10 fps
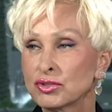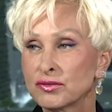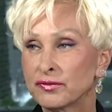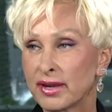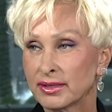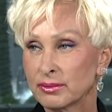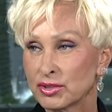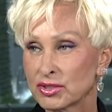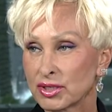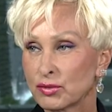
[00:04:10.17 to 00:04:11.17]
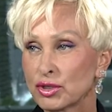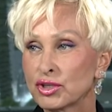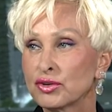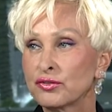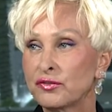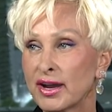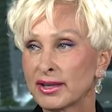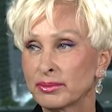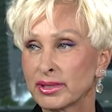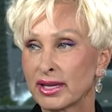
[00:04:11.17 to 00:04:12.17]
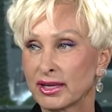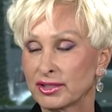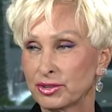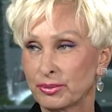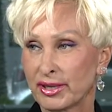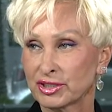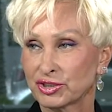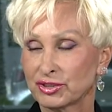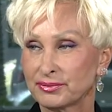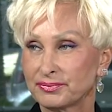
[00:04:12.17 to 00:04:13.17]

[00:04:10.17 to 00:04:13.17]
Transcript: you define music? What do you find behind your passion?